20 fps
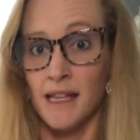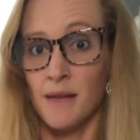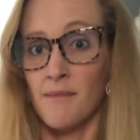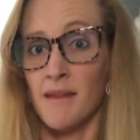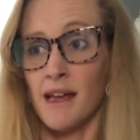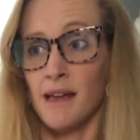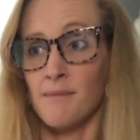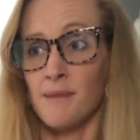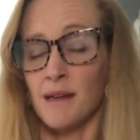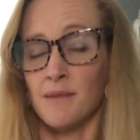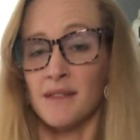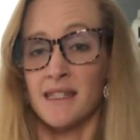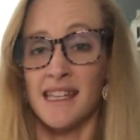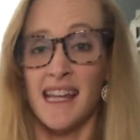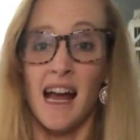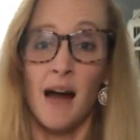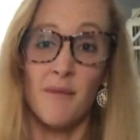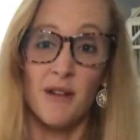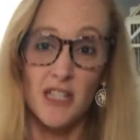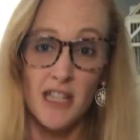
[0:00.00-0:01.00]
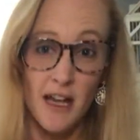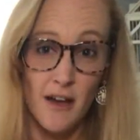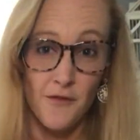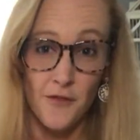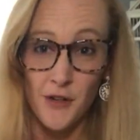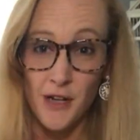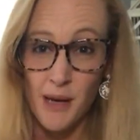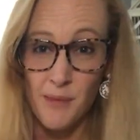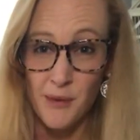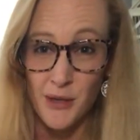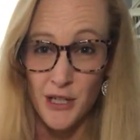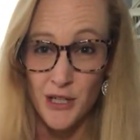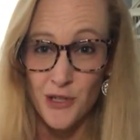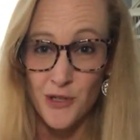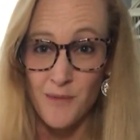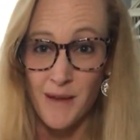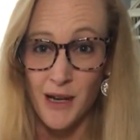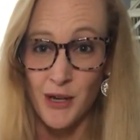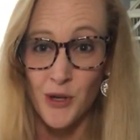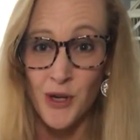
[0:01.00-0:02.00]
They may be able to say how much effort I put
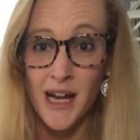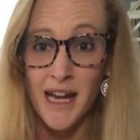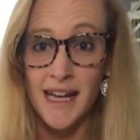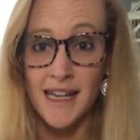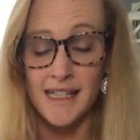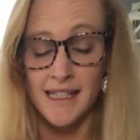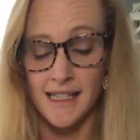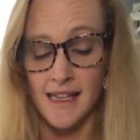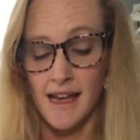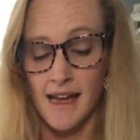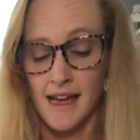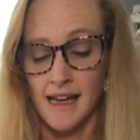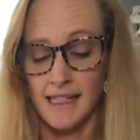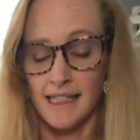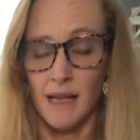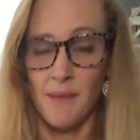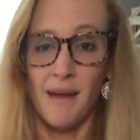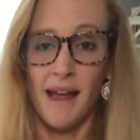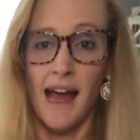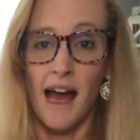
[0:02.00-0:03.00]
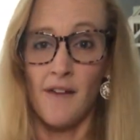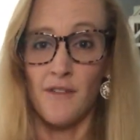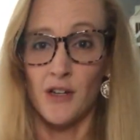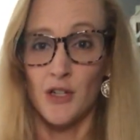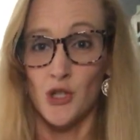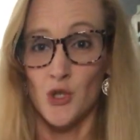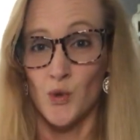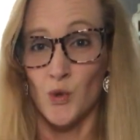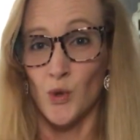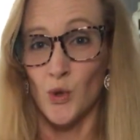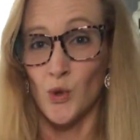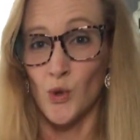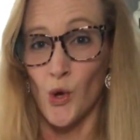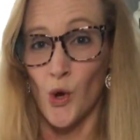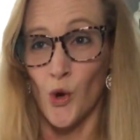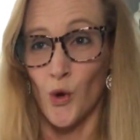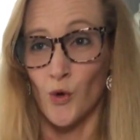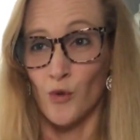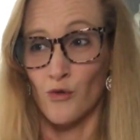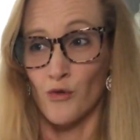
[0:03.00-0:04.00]
into my grades. They may have
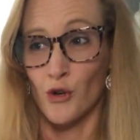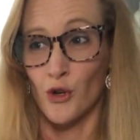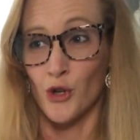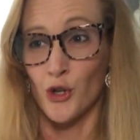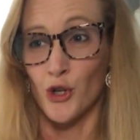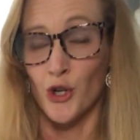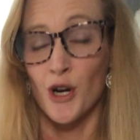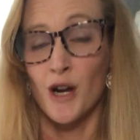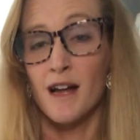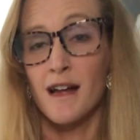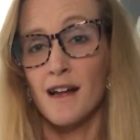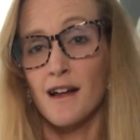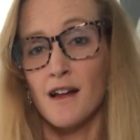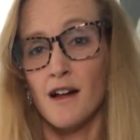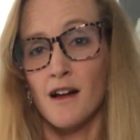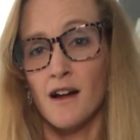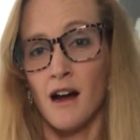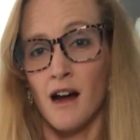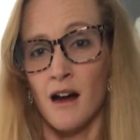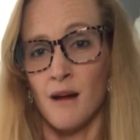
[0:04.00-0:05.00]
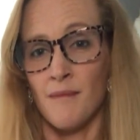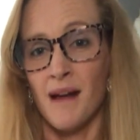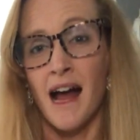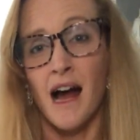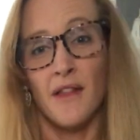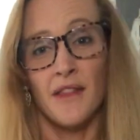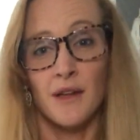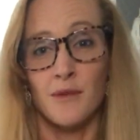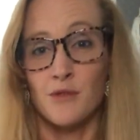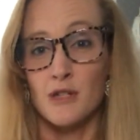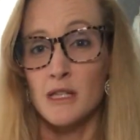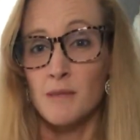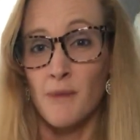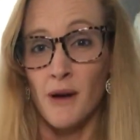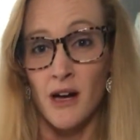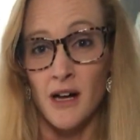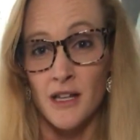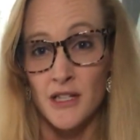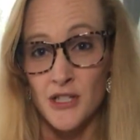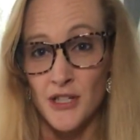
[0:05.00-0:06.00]
control over how they
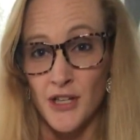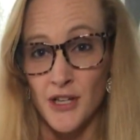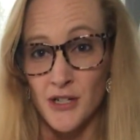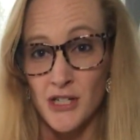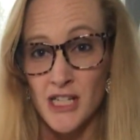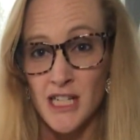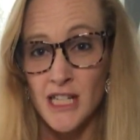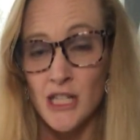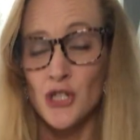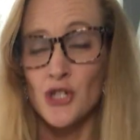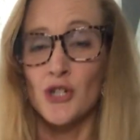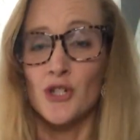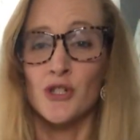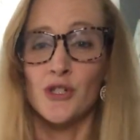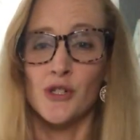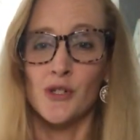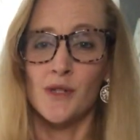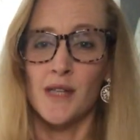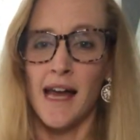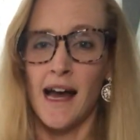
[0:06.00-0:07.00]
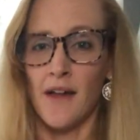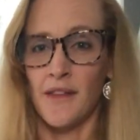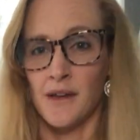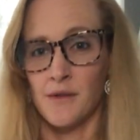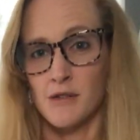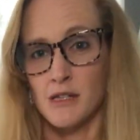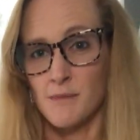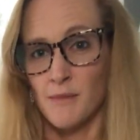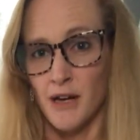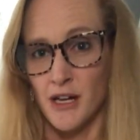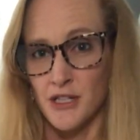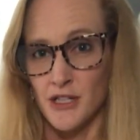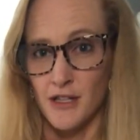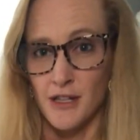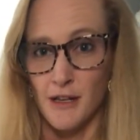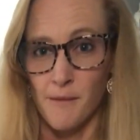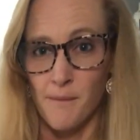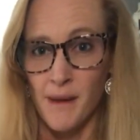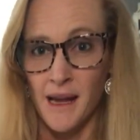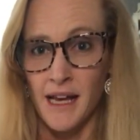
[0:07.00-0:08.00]
respond to their teachers, how they respond to
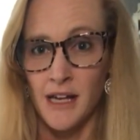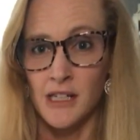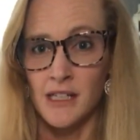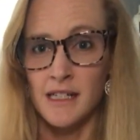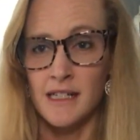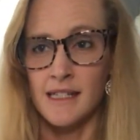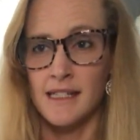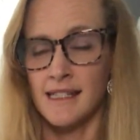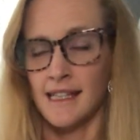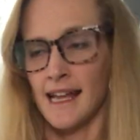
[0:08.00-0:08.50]
their parents.